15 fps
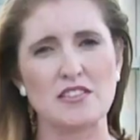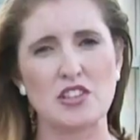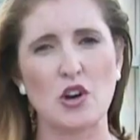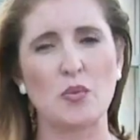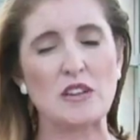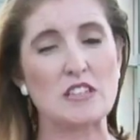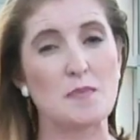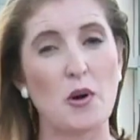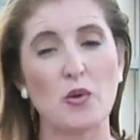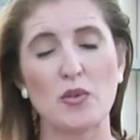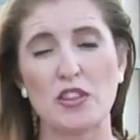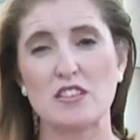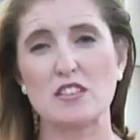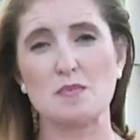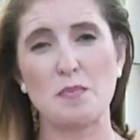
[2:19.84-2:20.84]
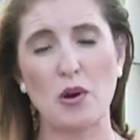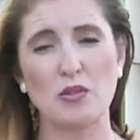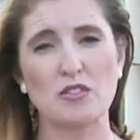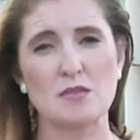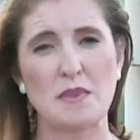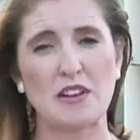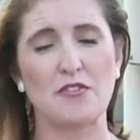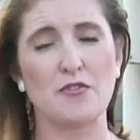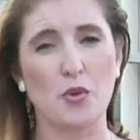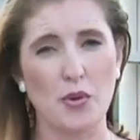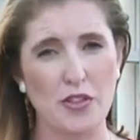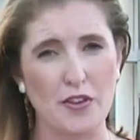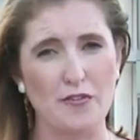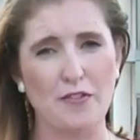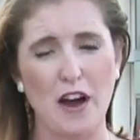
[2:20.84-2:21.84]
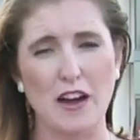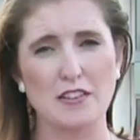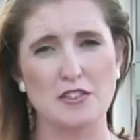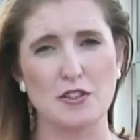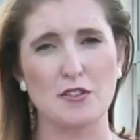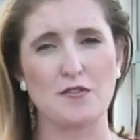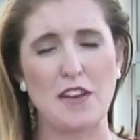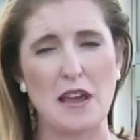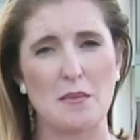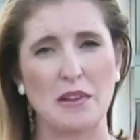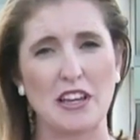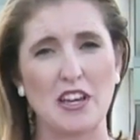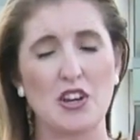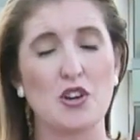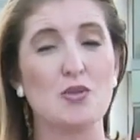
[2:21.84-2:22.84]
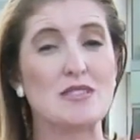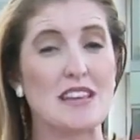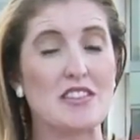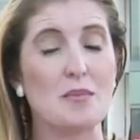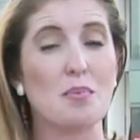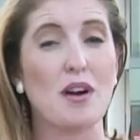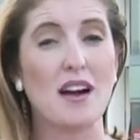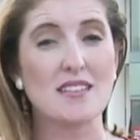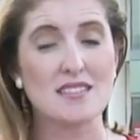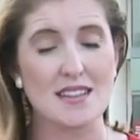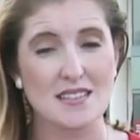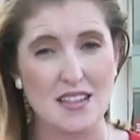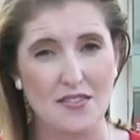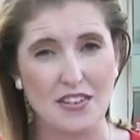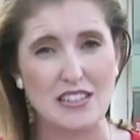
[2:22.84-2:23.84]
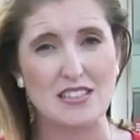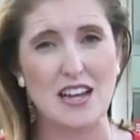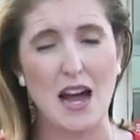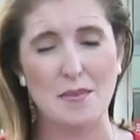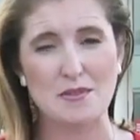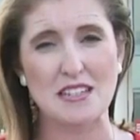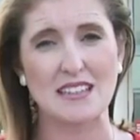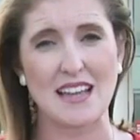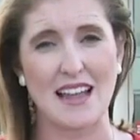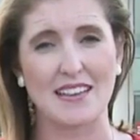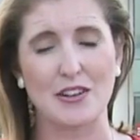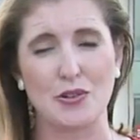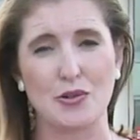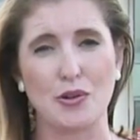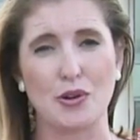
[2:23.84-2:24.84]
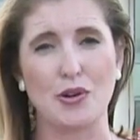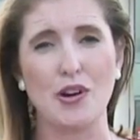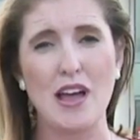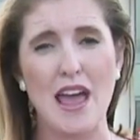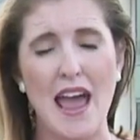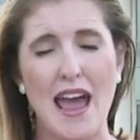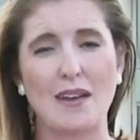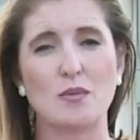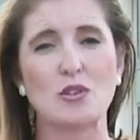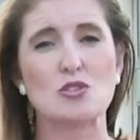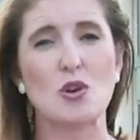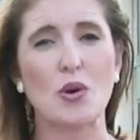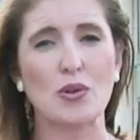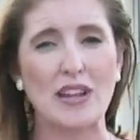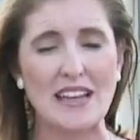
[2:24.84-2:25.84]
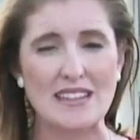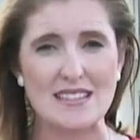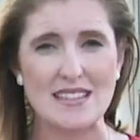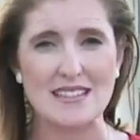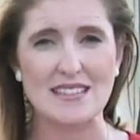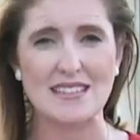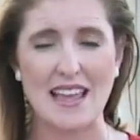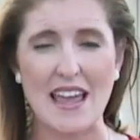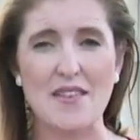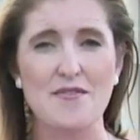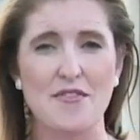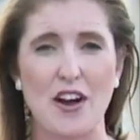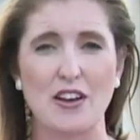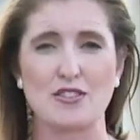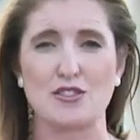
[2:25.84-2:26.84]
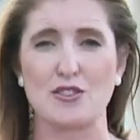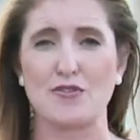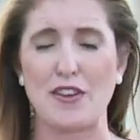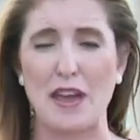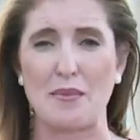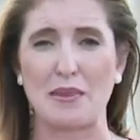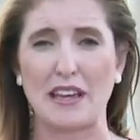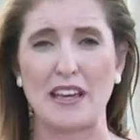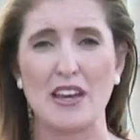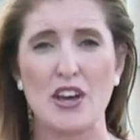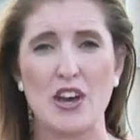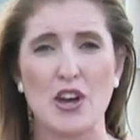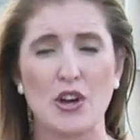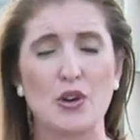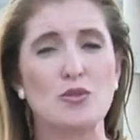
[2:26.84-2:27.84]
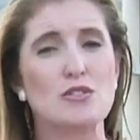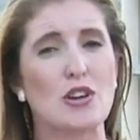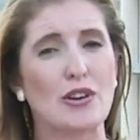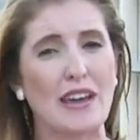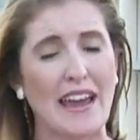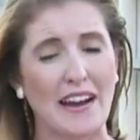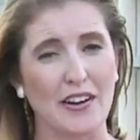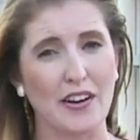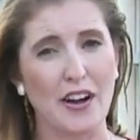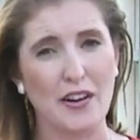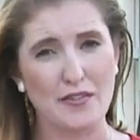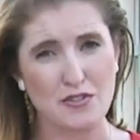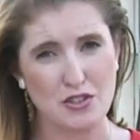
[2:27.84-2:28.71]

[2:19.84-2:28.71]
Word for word: So we spoke with a spokesman for the foster family who's in the process of adopting that little girl, and we're told it's the same foster family who took care of